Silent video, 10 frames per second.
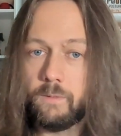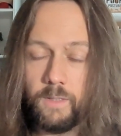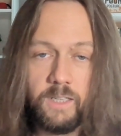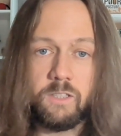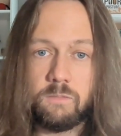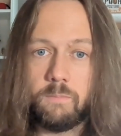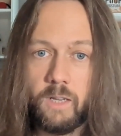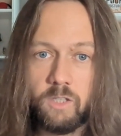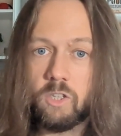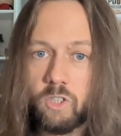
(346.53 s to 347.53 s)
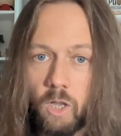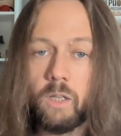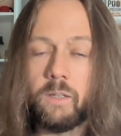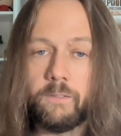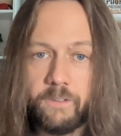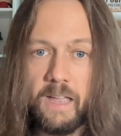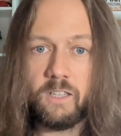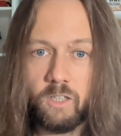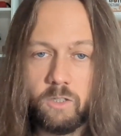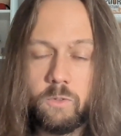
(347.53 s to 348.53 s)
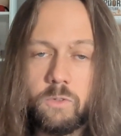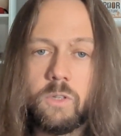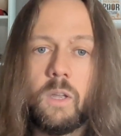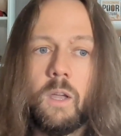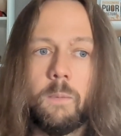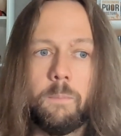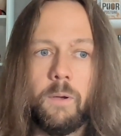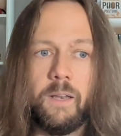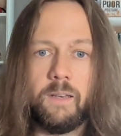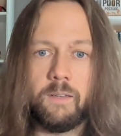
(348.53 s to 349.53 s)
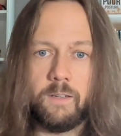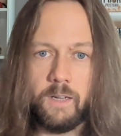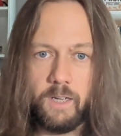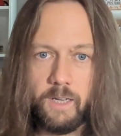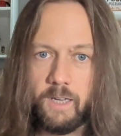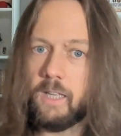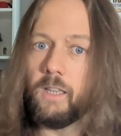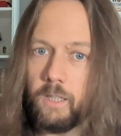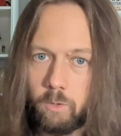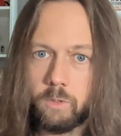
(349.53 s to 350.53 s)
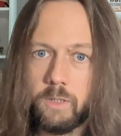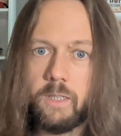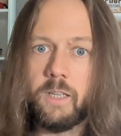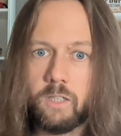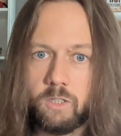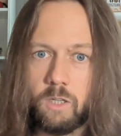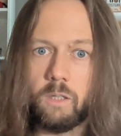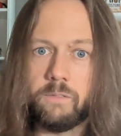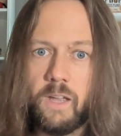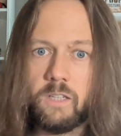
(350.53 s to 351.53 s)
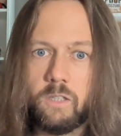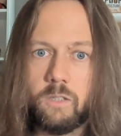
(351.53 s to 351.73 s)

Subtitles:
It's a solid fat to use, but literally it's a solid fat to